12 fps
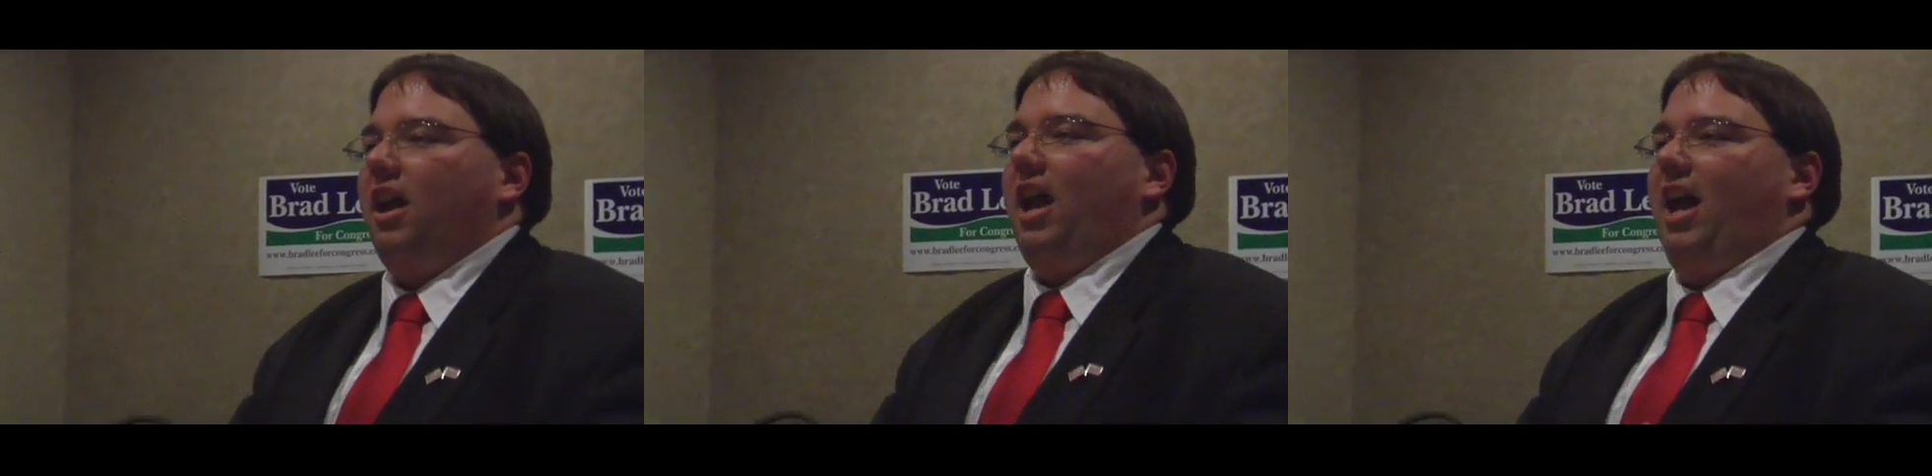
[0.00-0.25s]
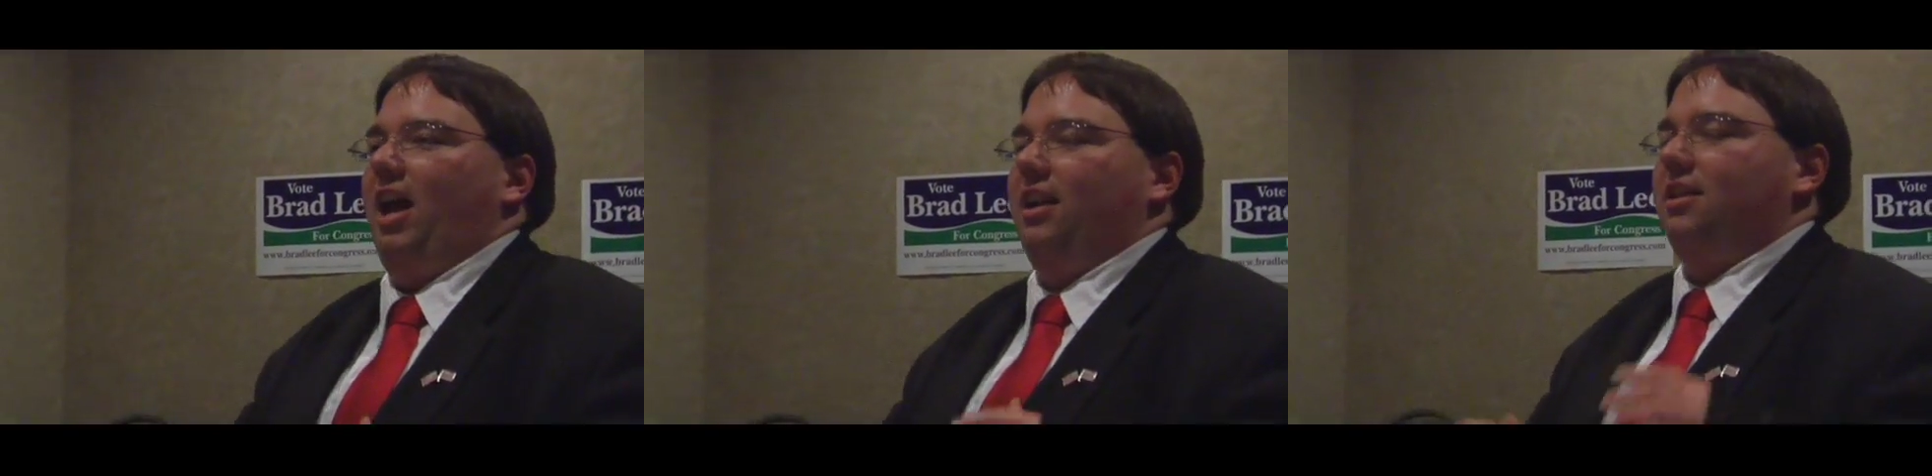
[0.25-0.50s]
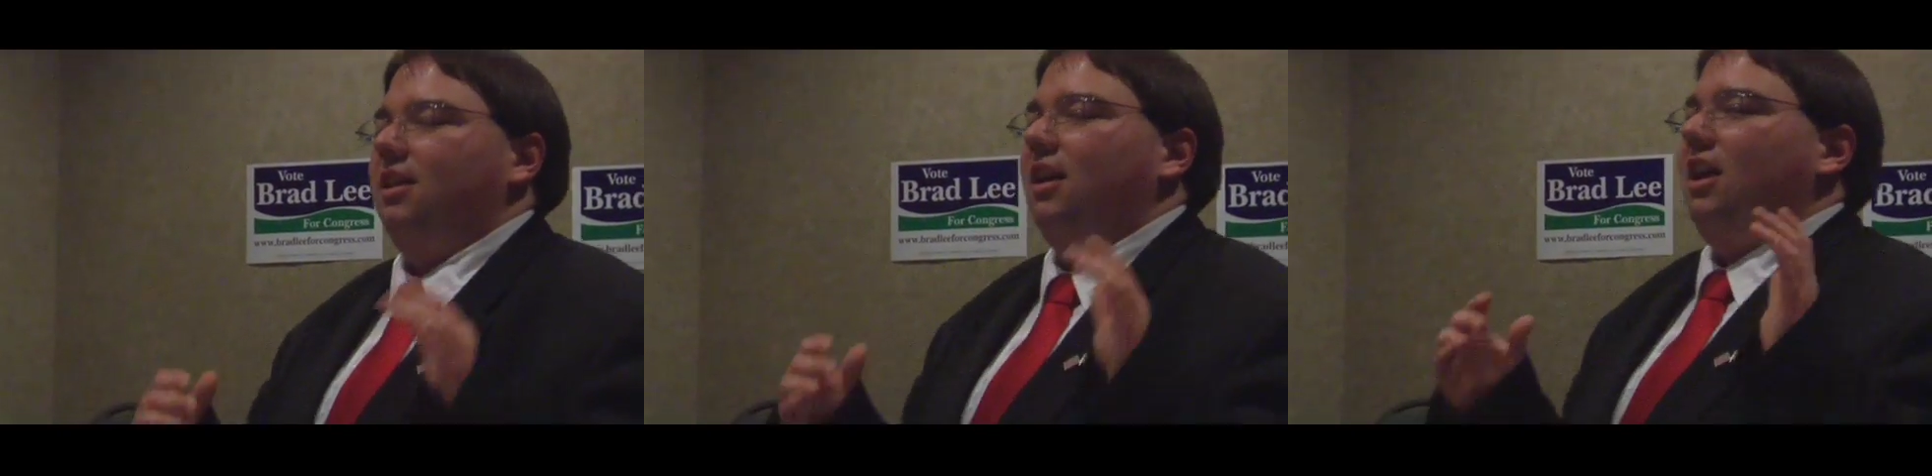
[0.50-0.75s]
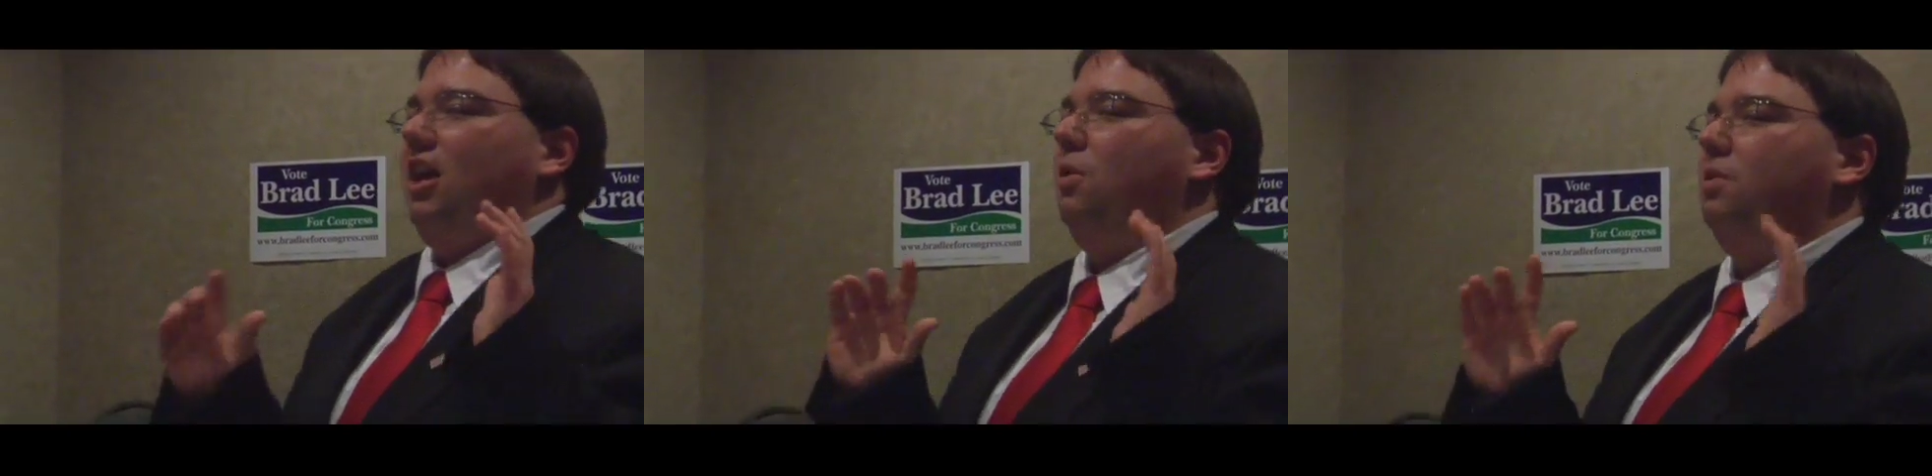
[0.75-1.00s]
And
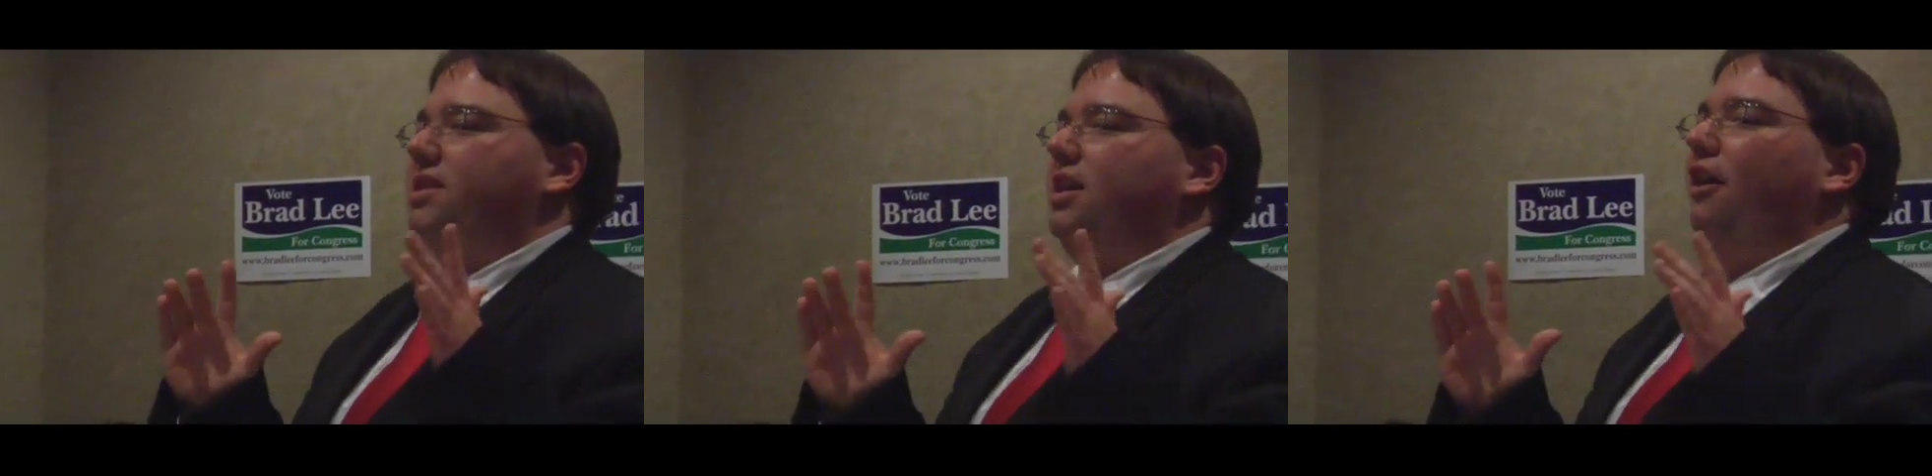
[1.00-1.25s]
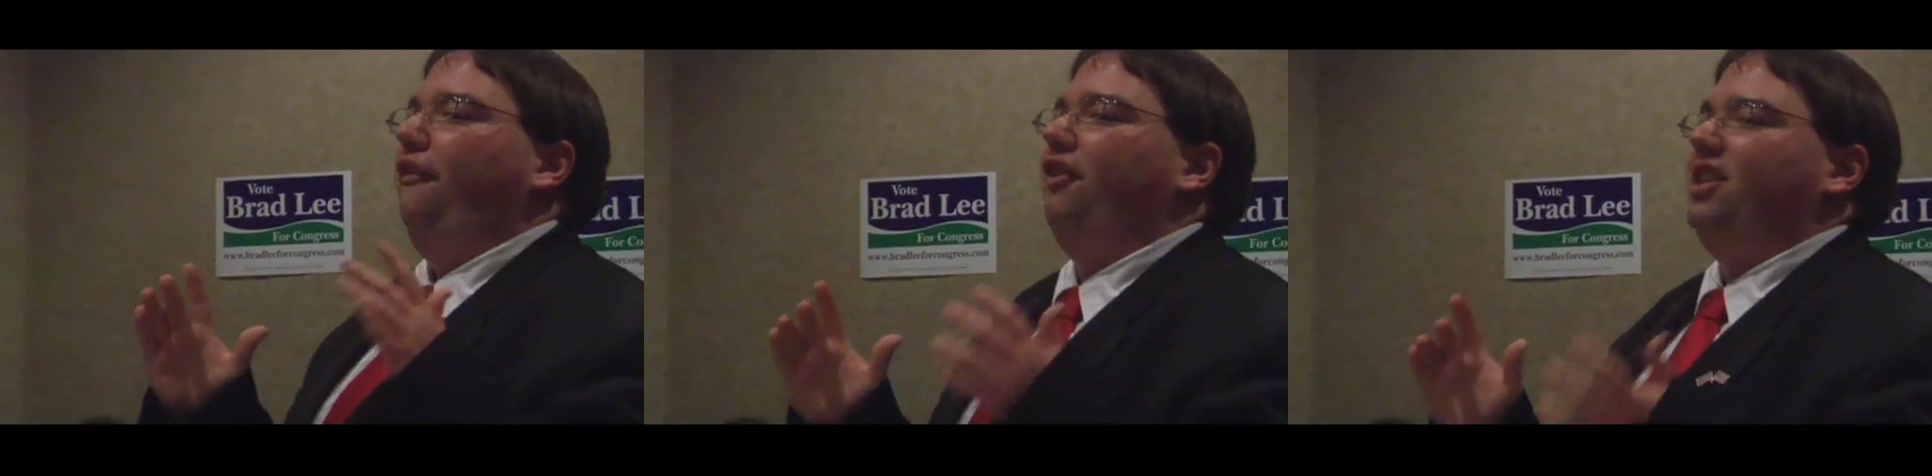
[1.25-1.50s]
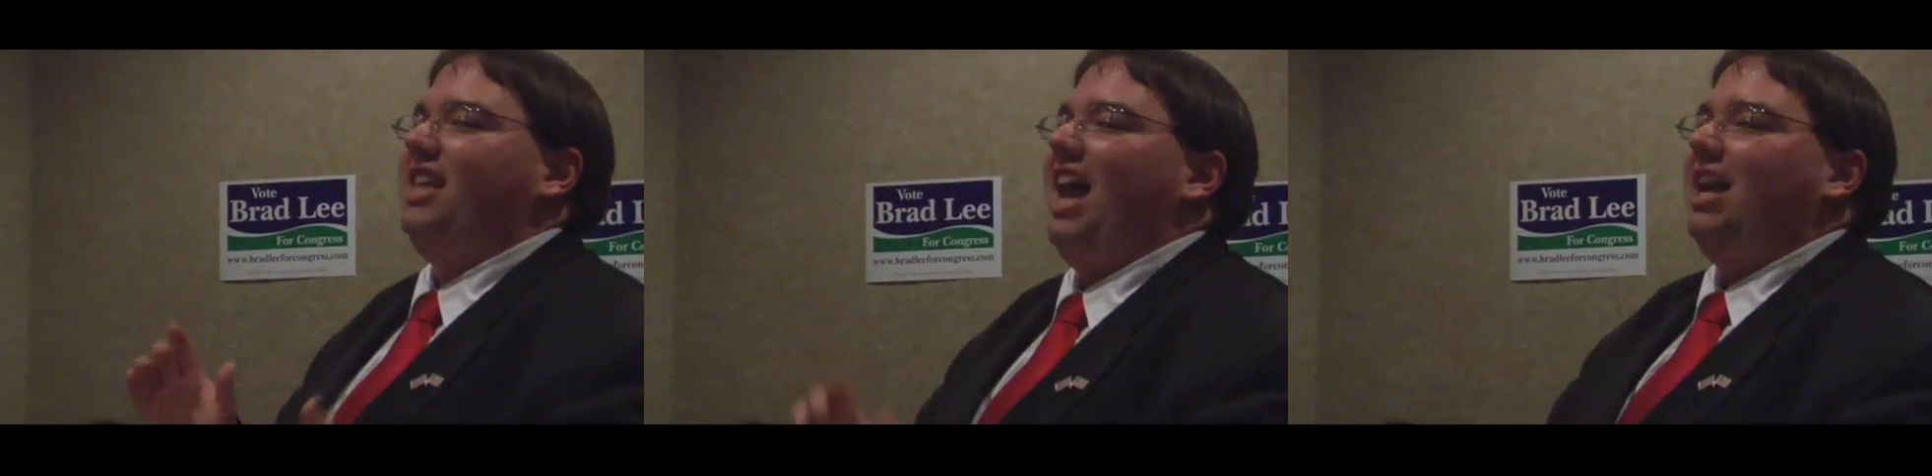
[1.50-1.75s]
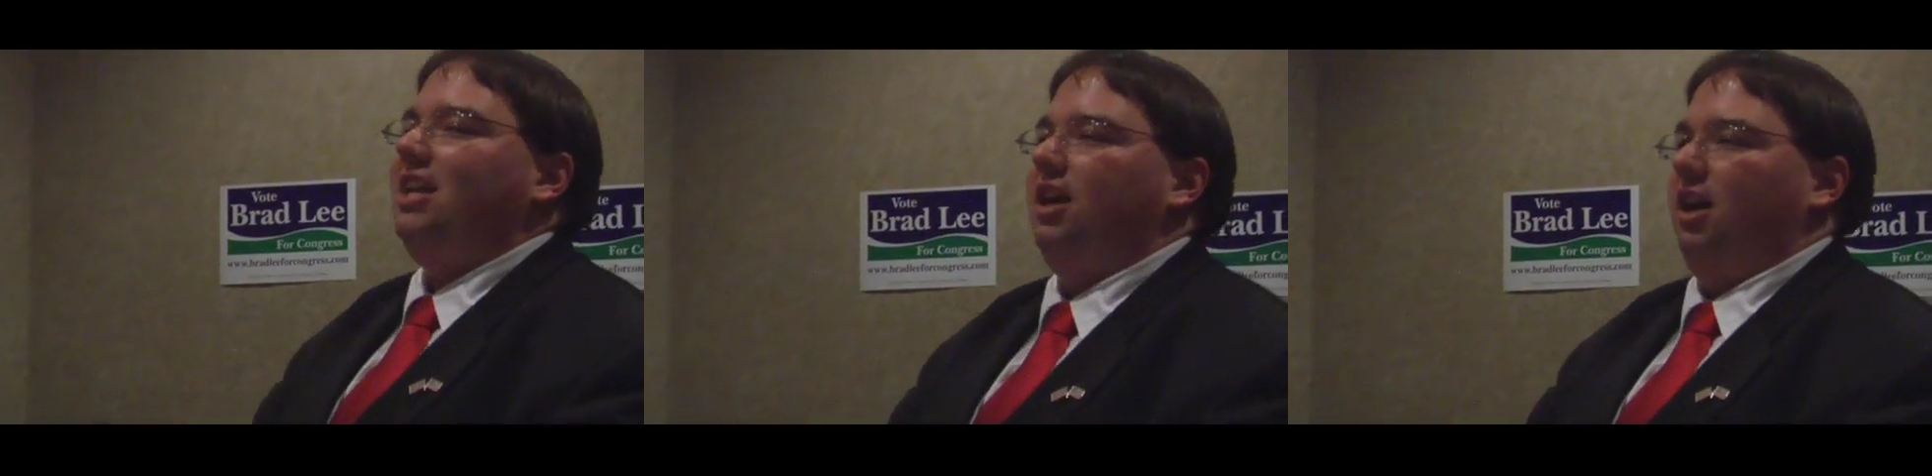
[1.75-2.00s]
he was there for
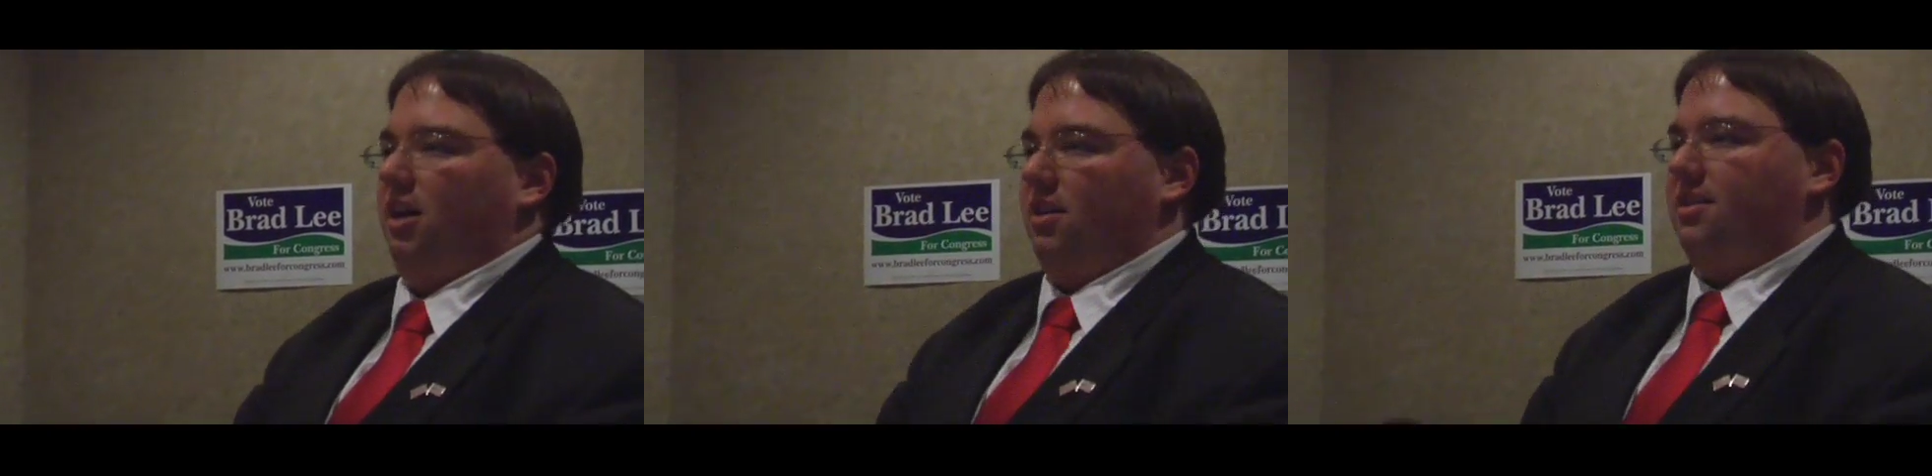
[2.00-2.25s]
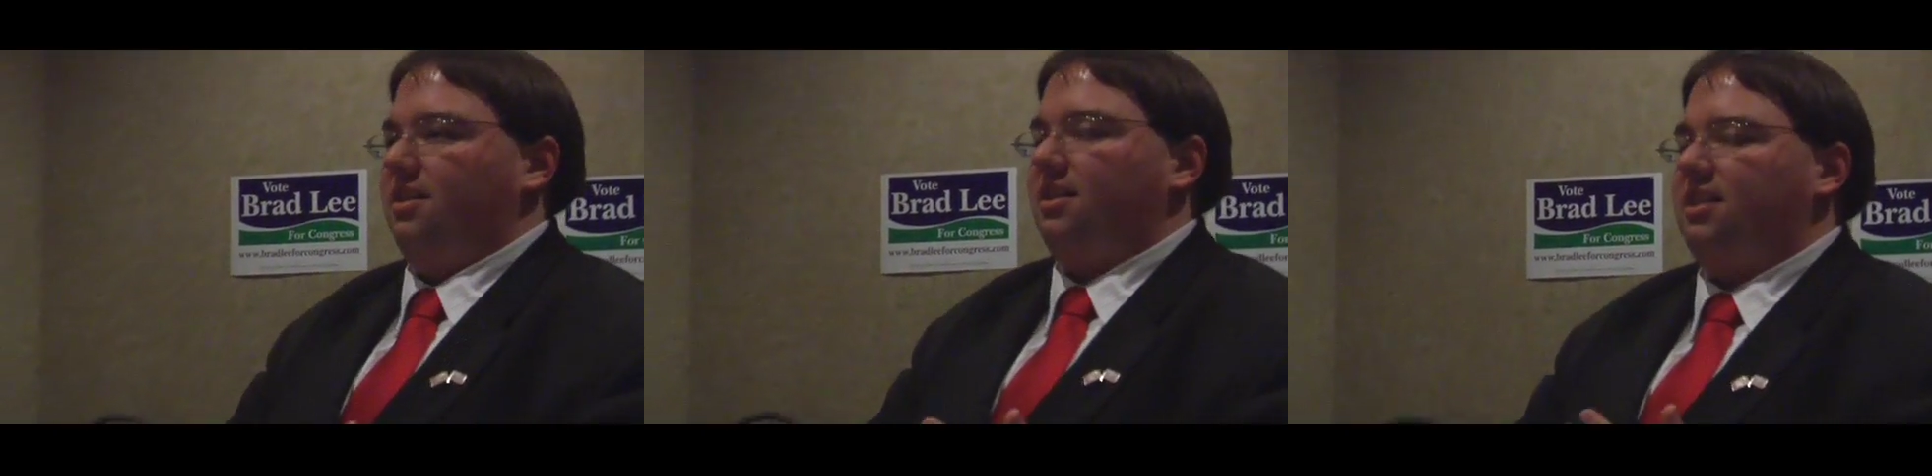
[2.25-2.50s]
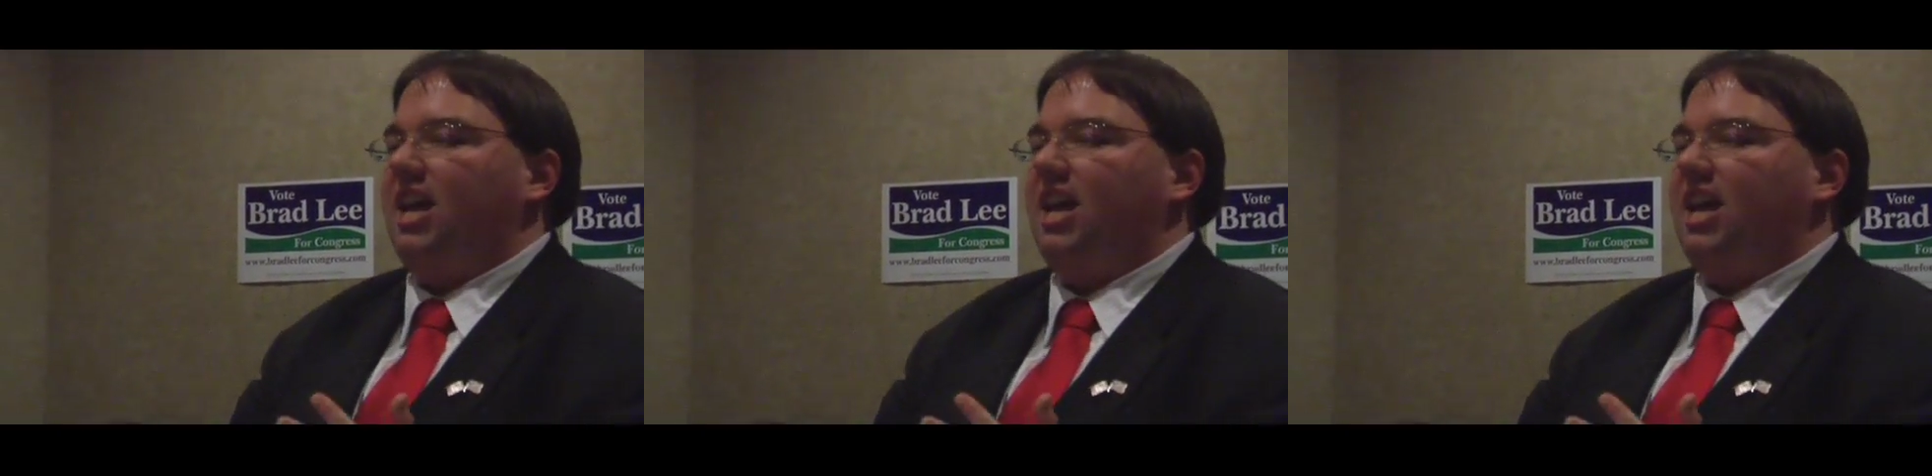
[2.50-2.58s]
10 years.